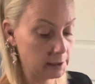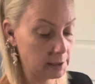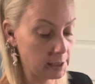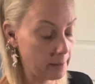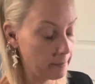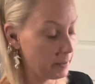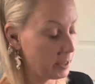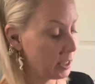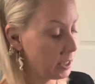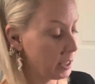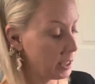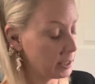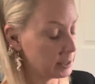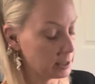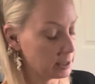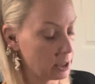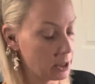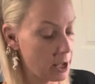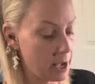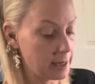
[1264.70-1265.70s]
somebody is
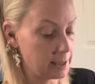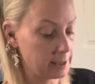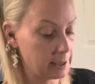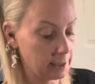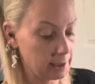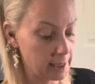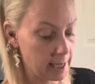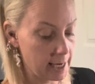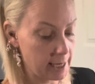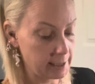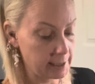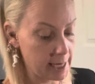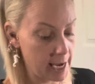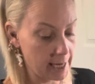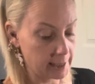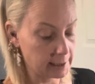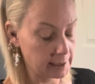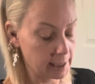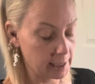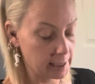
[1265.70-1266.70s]
a lot of delay
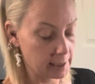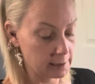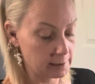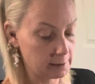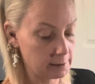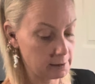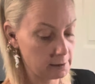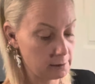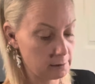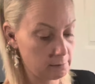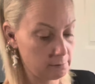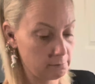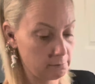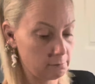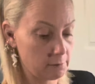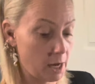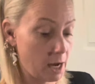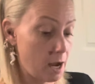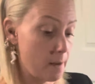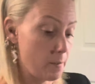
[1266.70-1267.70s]
tactics.
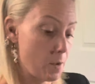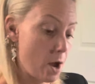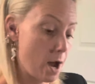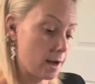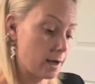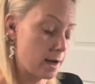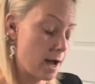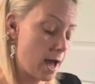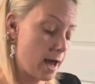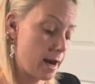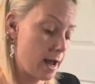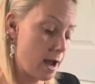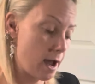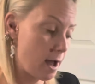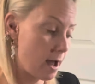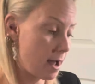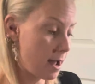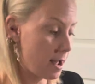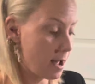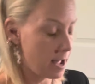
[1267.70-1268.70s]
Like, I'm not
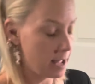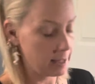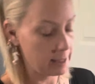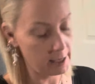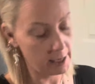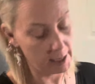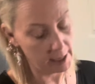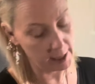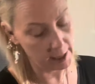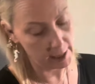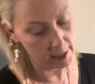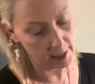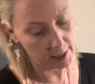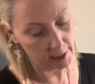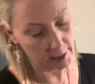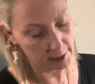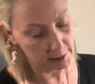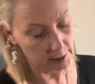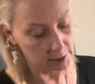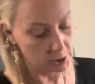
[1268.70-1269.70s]
gonna, I
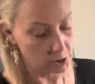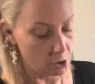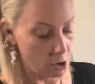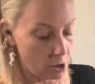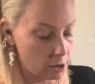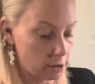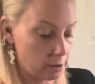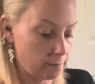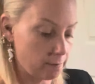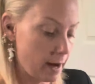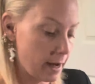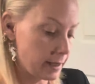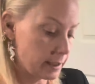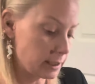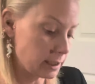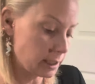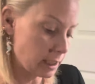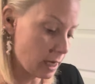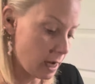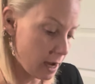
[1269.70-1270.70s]
can't, it's not the right
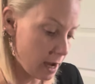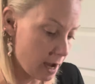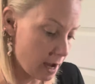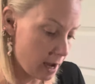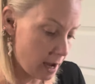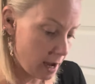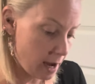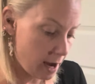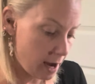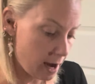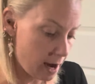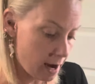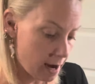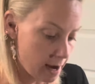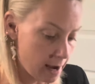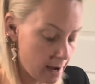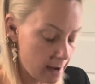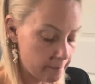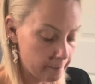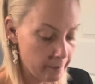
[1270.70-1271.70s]

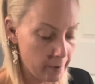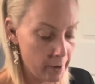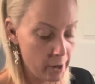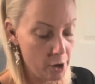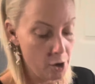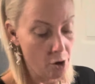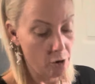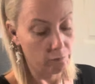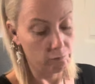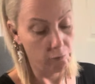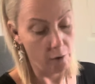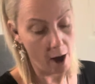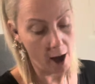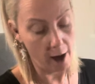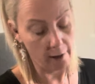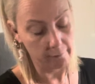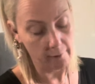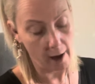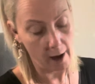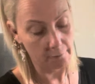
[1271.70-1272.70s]
time, rah,
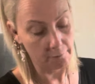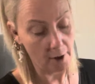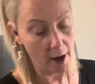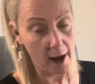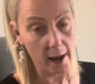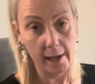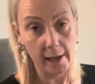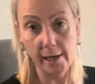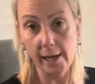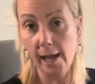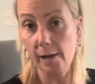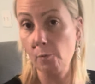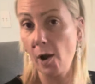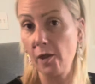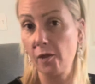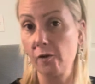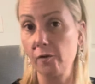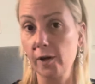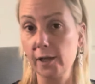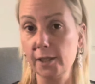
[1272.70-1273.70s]
rah, rah. And
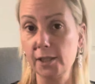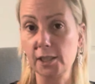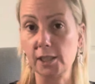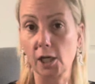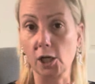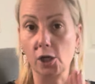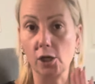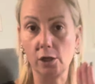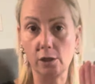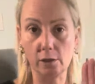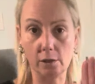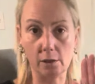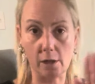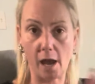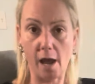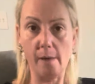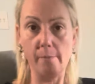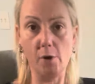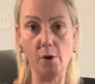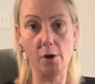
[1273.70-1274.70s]
whether it's to
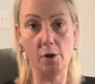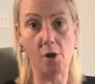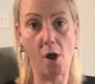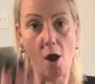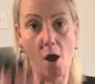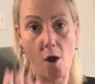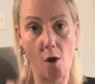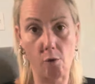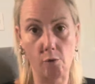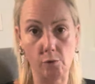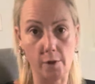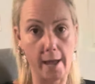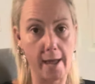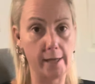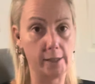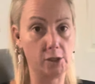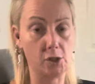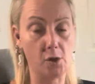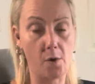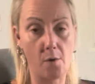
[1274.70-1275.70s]
come or go,
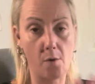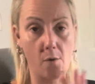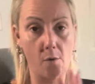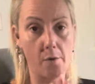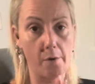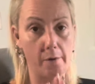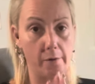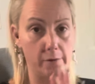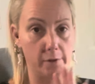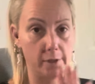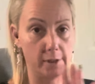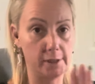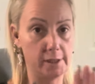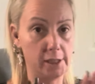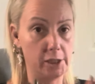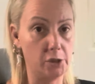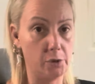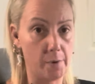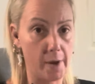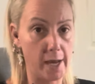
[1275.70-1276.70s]
like, so the
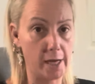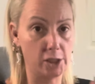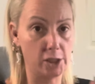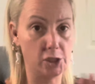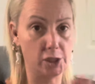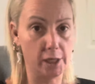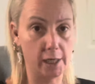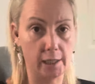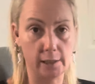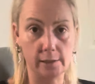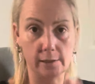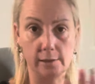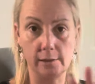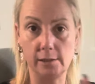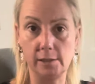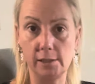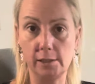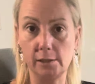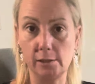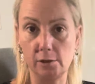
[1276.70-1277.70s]

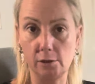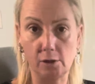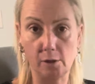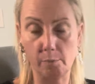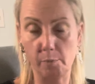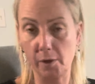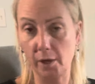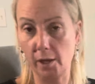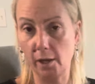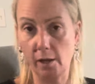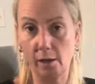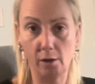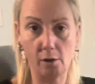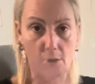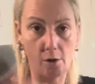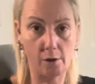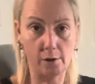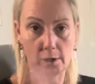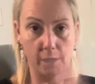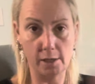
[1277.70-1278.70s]
situations, you could be
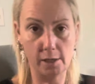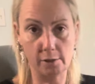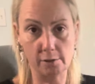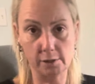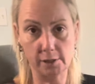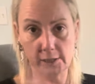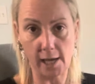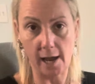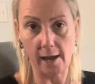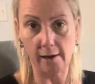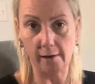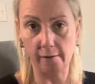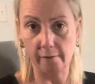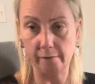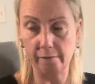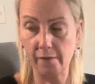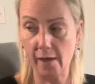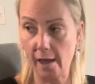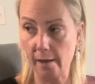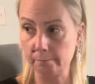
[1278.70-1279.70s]
on either side
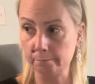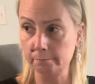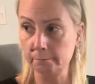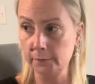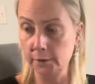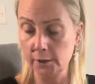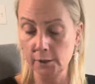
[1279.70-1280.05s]
of them,